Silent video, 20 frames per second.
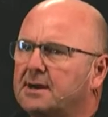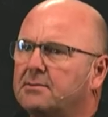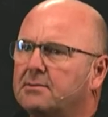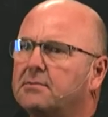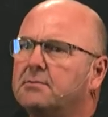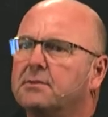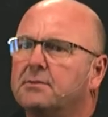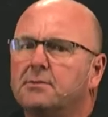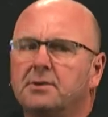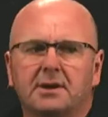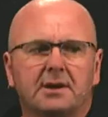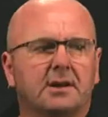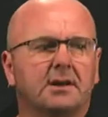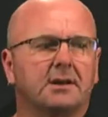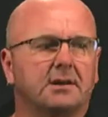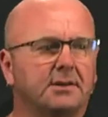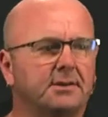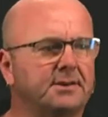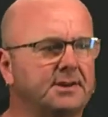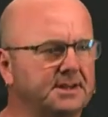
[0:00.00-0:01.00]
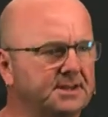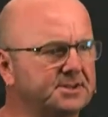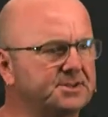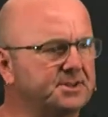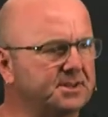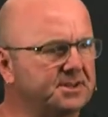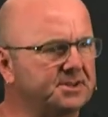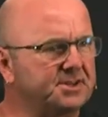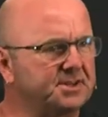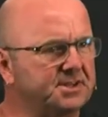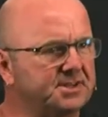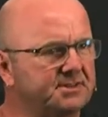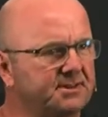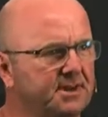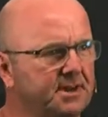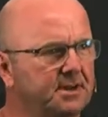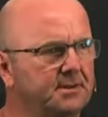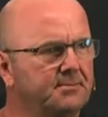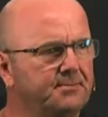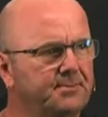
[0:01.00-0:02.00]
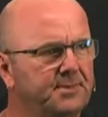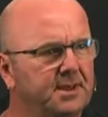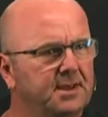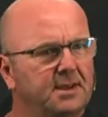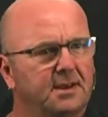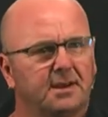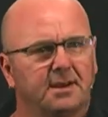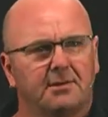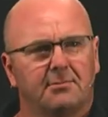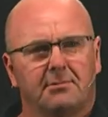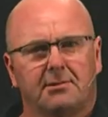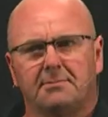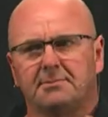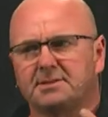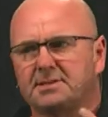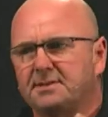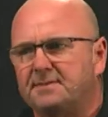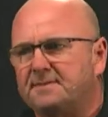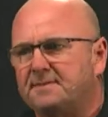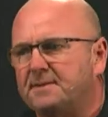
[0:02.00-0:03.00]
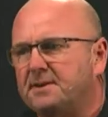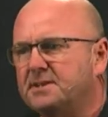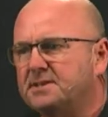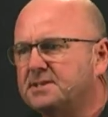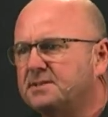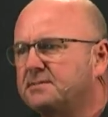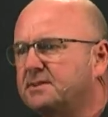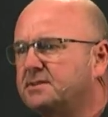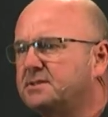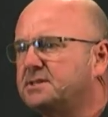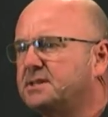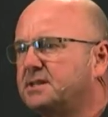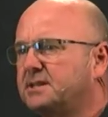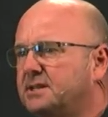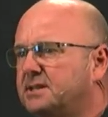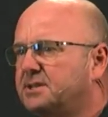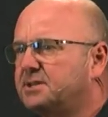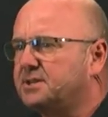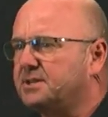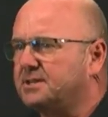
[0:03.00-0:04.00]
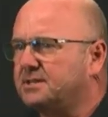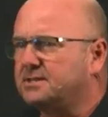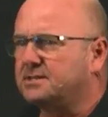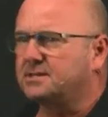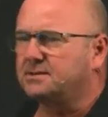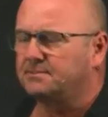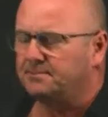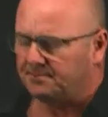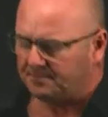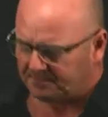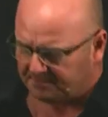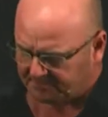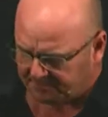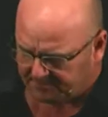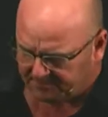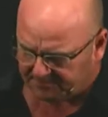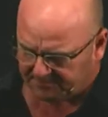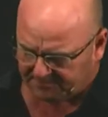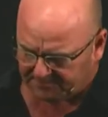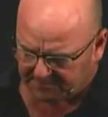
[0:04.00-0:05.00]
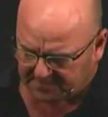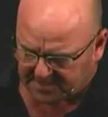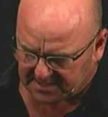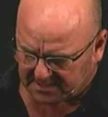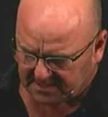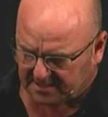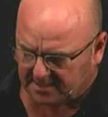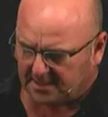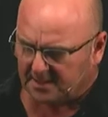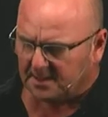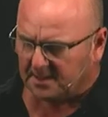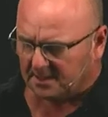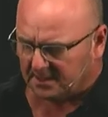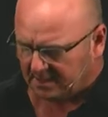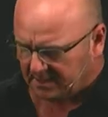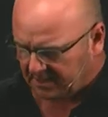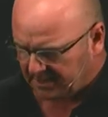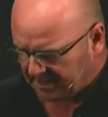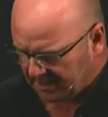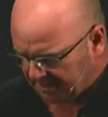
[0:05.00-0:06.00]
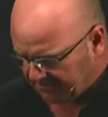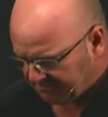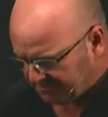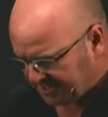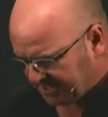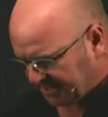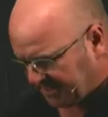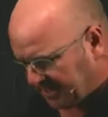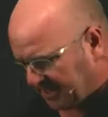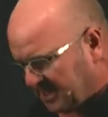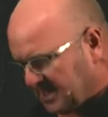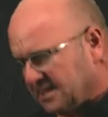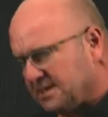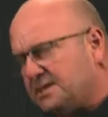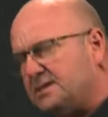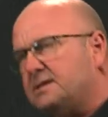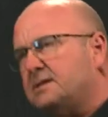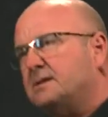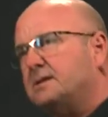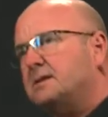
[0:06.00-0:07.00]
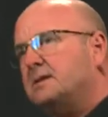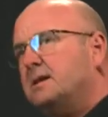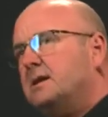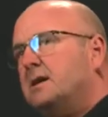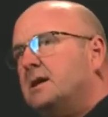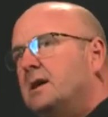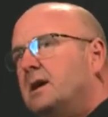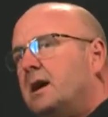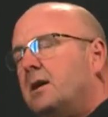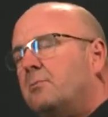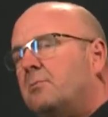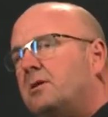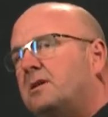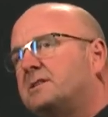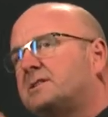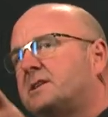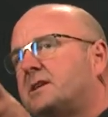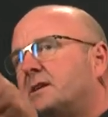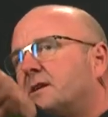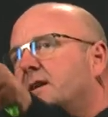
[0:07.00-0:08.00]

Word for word: when we're working on data structures, right? What was the first of those conditions? An empty list. And what's going to